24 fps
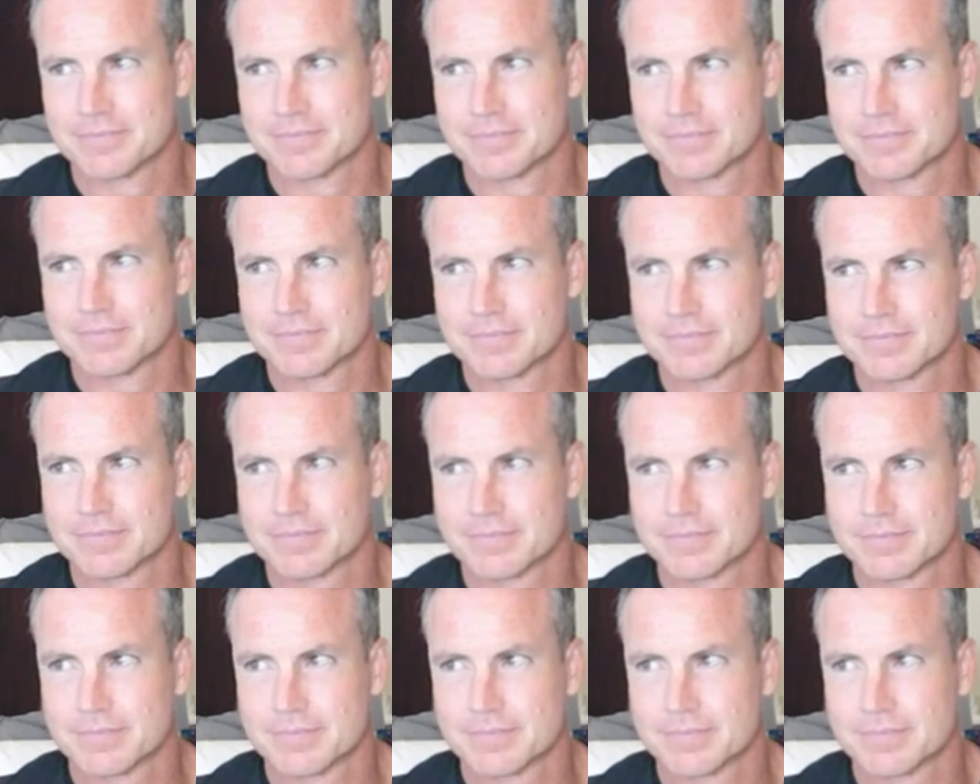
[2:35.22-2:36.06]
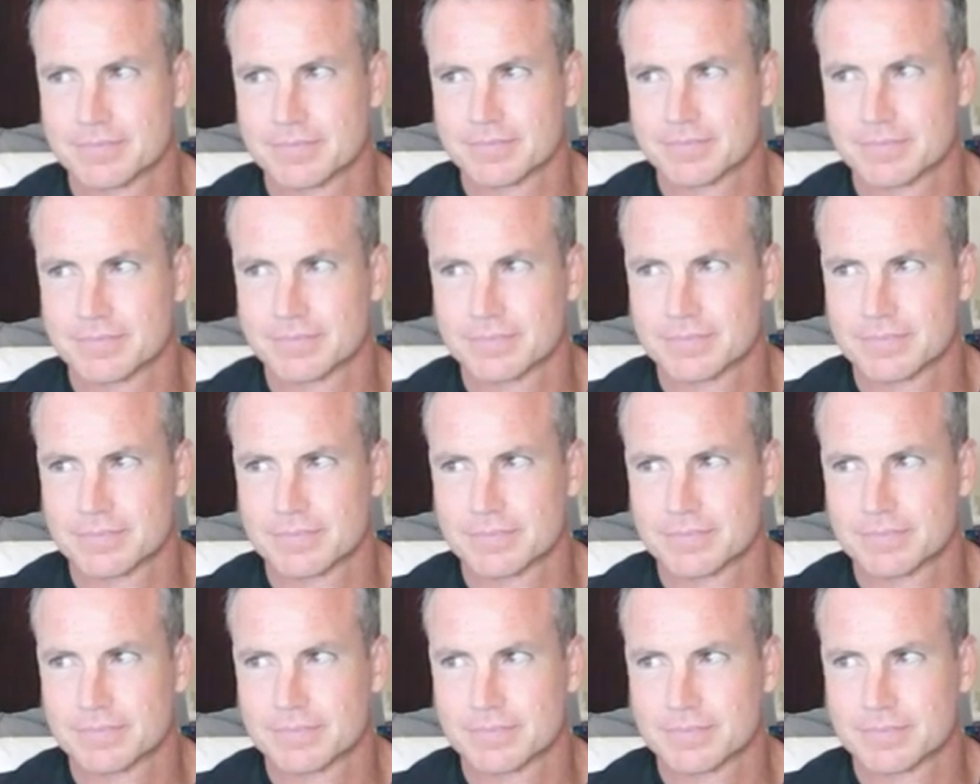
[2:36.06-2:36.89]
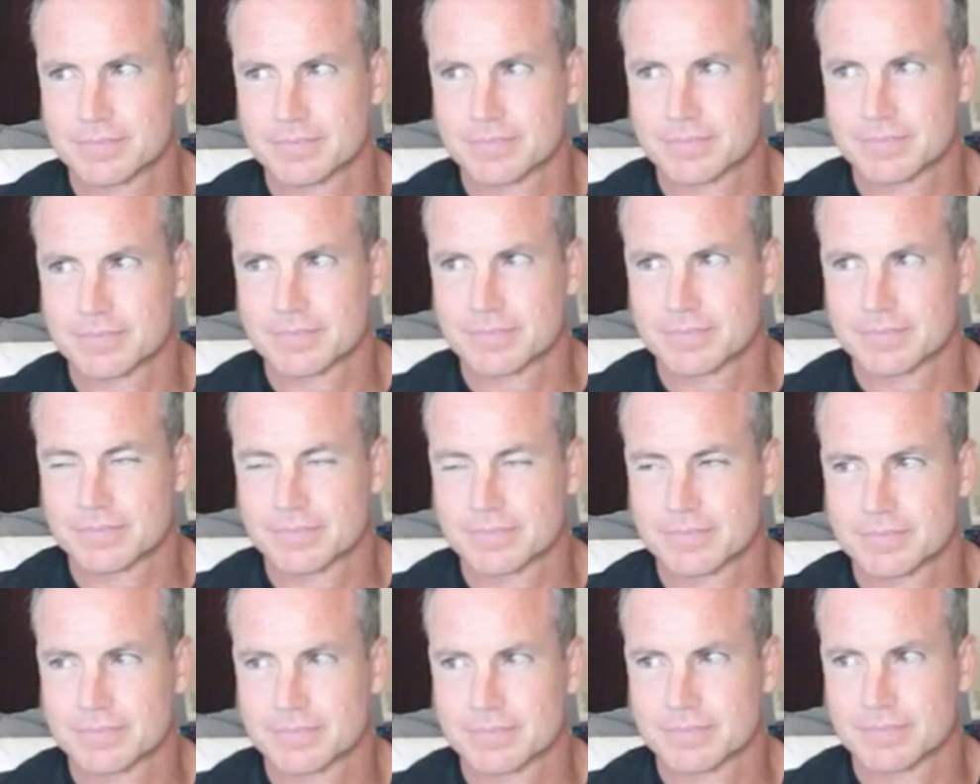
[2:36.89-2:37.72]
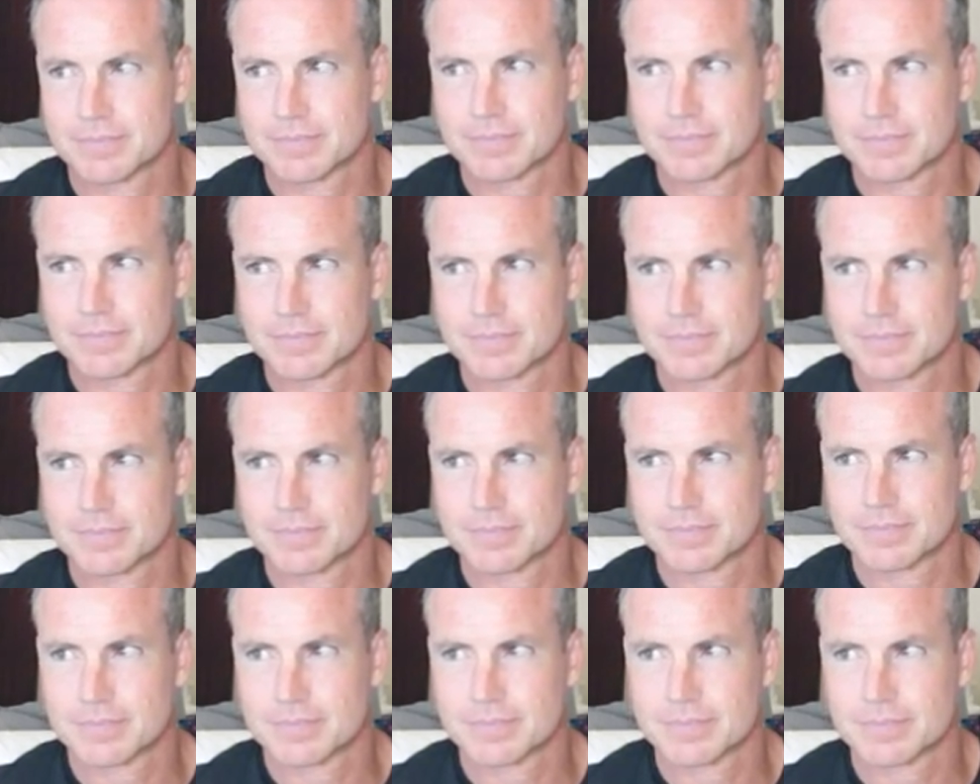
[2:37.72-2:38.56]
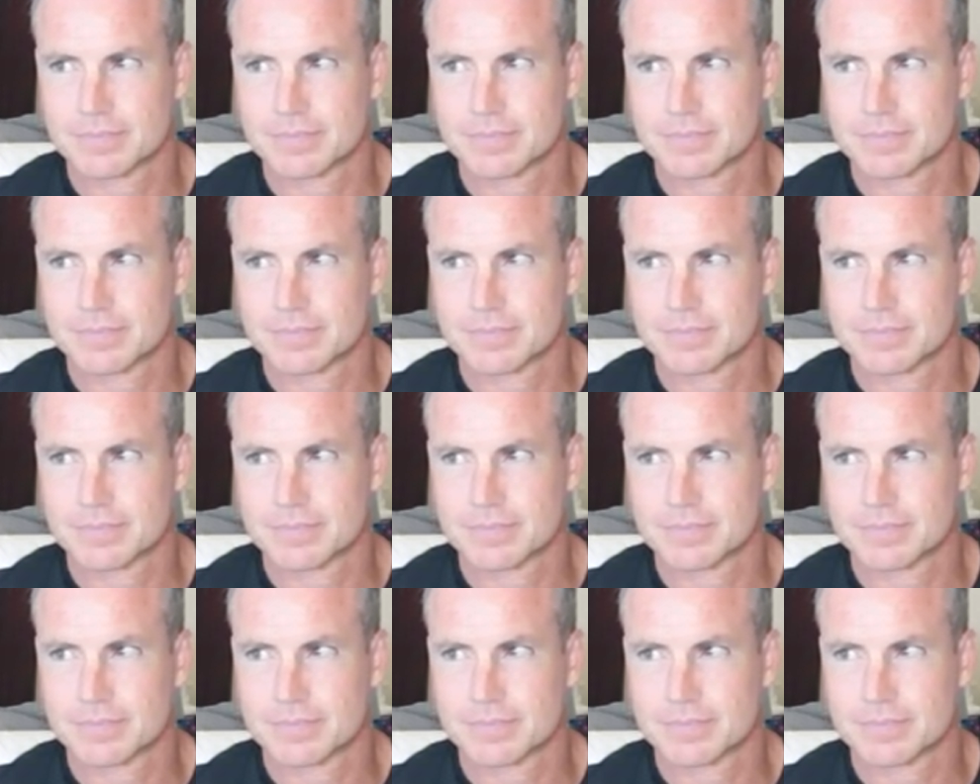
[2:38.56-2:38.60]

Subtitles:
(not speaking)